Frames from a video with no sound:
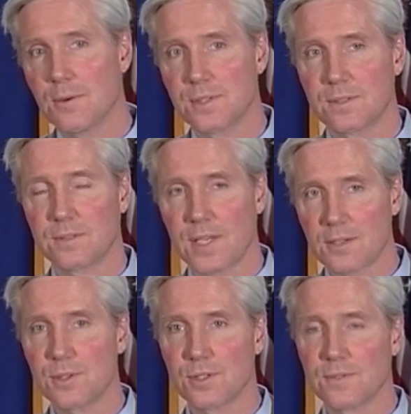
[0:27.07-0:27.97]
I was
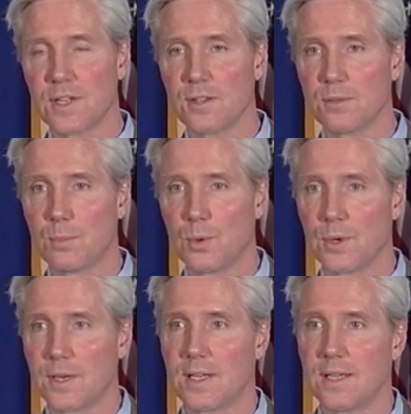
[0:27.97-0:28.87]
actually served on the
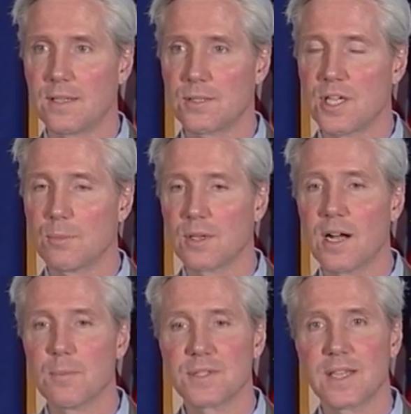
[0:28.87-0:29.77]
board of the Chamber of
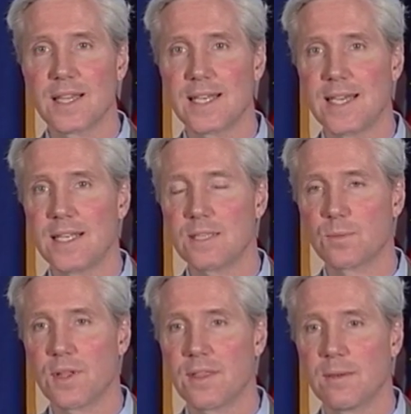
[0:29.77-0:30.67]
Commerce in the late 80s
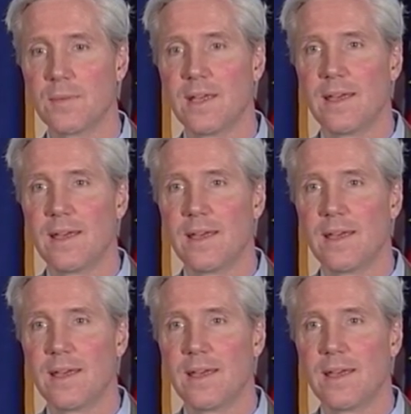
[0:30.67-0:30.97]
with him,